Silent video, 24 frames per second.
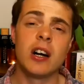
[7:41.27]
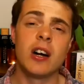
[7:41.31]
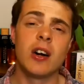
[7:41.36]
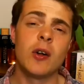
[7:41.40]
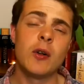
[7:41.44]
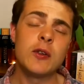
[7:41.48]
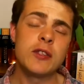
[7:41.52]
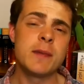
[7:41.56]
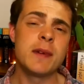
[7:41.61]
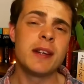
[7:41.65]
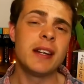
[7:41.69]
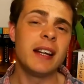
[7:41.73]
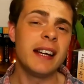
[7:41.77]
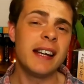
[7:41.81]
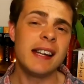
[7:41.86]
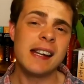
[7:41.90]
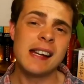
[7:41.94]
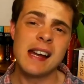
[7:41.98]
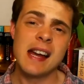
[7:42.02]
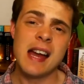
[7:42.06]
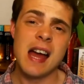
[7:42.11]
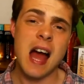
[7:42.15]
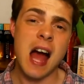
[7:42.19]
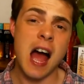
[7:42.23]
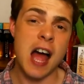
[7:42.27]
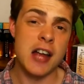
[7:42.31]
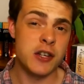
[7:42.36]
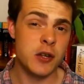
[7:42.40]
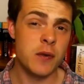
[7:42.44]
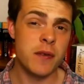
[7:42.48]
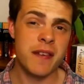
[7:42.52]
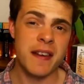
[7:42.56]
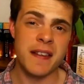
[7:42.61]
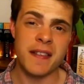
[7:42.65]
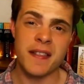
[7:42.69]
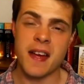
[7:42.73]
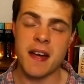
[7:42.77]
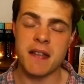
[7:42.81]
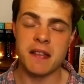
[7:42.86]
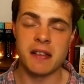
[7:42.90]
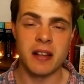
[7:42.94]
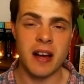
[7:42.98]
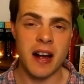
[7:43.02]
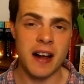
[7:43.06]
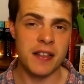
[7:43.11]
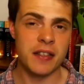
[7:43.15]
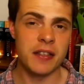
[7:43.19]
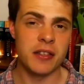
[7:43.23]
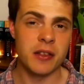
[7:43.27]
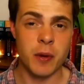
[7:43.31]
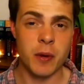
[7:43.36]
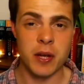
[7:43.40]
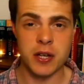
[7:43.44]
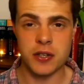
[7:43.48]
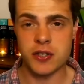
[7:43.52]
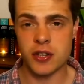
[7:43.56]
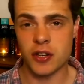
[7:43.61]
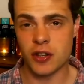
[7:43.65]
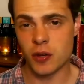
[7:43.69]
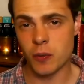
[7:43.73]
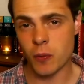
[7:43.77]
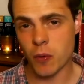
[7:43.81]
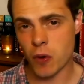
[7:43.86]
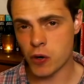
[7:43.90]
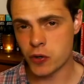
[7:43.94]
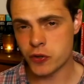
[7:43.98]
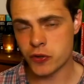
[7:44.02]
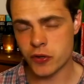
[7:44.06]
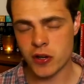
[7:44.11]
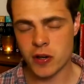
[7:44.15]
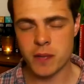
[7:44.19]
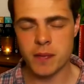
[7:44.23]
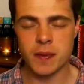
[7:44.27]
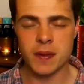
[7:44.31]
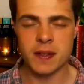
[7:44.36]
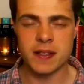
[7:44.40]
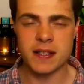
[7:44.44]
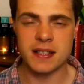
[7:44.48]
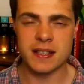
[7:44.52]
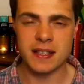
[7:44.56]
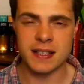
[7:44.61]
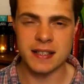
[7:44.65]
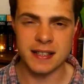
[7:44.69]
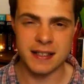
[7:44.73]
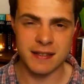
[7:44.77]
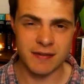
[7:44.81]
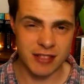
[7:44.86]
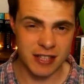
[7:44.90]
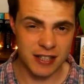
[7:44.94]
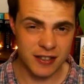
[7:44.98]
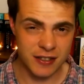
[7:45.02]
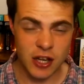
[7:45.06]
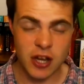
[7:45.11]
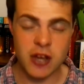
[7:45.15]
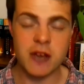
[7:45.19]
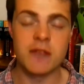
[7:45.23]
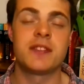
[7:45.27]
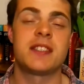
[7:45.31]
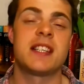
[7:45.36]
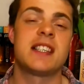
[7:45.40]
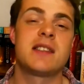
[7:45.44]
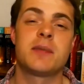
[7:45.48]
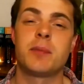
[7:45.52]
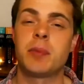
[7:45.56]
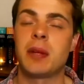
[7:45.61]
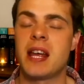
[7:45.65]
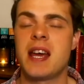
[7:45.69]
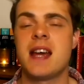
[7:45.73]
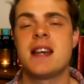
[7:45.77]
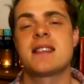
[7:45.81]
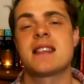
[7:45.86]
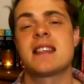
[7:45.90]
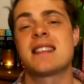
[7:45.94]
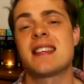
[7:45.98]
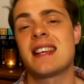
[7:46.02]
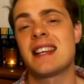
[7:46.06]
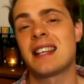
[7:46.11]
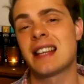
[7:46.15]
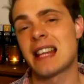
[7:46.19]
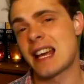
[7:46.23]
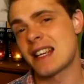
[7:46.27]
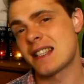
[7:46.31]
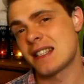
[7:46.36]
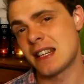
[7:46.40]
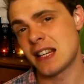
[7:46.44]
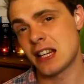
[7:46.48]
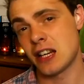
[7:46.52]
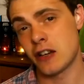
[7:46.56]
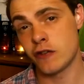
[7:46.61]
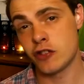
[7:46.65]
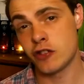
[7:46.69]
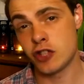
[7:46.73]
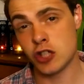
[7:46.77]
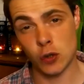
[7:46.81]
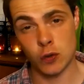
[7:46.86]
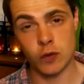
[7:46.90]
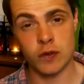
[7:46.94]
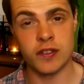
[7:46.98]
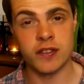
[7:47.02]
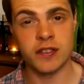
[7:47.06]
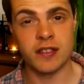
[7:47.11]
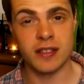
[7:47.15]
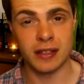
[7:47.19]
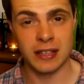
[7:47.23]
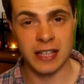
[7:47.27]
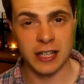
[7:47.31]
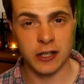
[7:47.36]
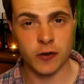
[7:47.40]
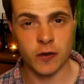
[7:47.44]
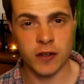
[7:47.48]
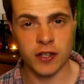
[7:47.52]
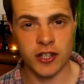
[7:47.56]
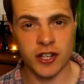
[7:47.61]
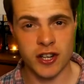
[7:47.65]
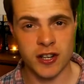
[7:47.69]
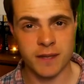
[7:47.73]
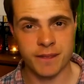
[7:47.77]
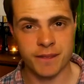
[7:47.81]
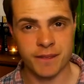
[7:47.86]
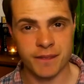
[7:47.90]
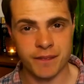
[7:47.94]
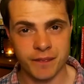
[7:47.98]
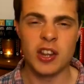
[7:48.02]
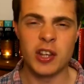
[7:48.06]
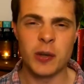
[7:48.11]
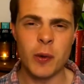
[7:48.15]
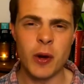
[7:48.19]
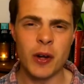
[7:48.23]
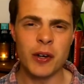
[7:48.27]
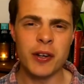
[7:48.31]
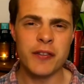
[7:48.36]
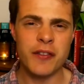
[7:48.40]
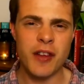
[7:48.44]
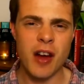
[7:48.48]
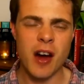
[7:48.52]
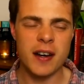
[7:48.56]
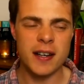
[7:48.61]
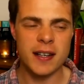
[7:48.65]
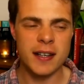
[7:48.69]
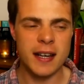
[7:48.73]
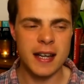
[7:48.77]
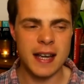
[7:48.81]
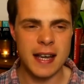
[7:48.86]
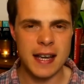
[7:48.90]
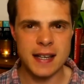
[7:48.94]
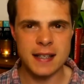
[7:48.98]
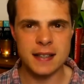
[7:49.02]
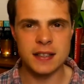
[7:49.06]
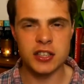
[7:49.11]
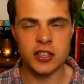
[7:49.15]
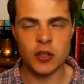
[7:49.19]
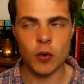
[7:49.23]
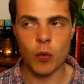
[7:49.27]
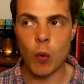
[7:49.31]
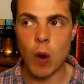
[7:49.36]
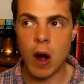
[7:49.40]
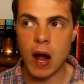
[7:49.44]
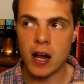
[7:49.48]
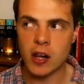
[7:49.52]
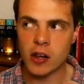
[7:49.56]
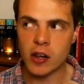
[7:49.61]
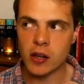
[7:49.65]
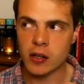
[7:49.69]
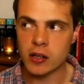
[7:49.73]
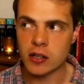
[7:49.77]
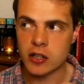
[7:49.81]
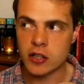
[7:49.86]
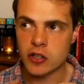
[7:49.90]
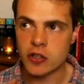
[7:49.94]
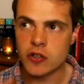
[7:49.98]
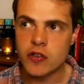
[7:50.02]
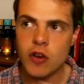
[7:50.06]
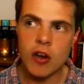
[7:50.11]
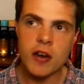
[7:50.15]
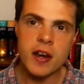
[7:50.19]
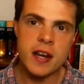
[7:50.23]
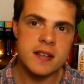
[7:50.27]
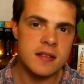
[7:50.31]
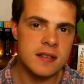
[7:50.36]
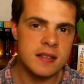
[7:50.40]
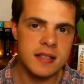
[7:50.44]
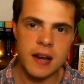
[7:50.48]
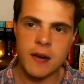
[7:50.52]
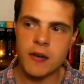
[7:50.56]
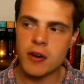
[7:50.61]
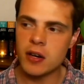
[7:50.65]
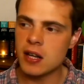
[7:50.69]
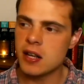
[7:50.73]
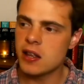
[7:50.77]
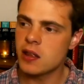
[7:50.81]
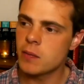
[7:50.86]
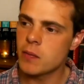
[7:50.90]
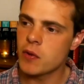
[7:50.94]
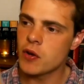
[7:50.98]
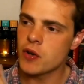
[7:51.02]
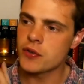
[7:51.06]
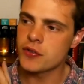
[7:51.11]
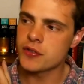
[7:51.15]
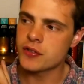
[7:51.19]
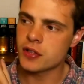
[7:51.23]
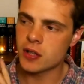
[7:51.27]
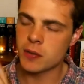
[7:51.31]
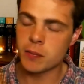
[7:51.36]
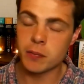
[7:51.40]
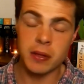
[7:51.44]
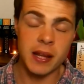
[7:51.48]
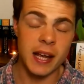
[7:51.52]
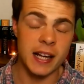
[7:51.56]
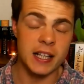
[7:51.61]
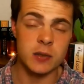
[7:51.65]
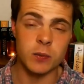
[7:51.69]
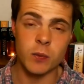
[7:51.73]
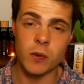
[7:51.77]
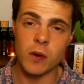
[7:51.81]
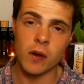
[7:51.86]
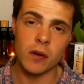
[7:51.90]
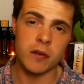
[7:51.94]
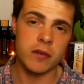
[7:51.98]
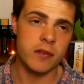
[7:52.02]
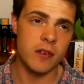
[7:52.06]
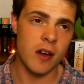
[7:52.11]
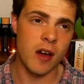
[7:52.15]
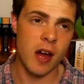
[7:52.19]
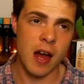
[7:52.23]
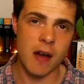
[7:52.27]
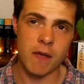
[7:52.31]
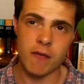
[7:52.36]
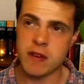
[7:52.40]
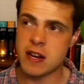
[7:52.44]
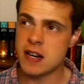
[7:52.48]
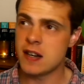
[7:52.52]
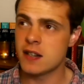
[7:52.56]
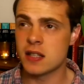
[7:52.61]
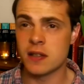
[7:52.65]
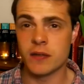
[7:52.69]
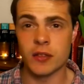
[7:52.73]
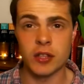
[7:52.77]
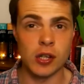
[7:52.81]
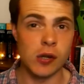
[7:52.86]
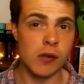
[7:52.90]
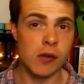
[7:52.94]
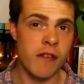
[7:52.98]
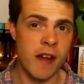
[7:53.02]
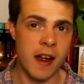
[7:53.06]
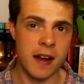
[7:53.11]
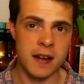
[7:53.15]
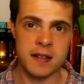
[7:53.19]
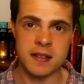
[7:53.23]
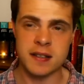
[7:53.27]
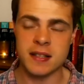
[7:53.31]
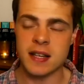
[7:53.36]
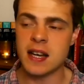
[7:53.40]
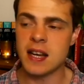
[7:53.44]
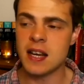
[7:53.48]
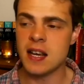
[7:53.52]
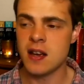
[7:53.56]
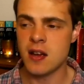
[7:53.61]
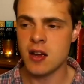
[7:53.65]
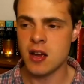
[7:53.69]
Ultimately, I do think that The Lion, the Witch and the Wardrobe deserves its place as a classic of children's literature. The world of Narnia is, while not necessarily the most complex world for readers of adult fantasy,